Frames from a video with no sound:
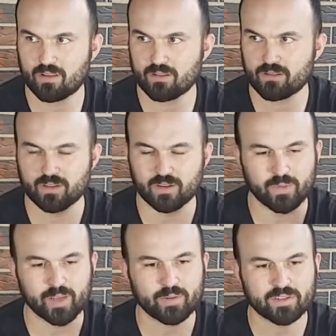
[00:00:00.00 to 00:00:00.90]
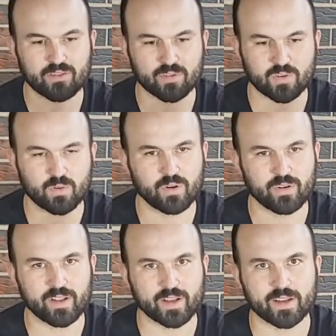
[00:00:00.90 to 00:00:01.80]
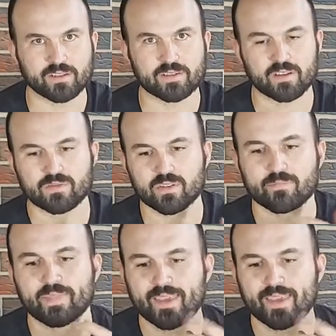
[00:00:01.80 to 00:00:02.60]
make myself that kind of stuff. So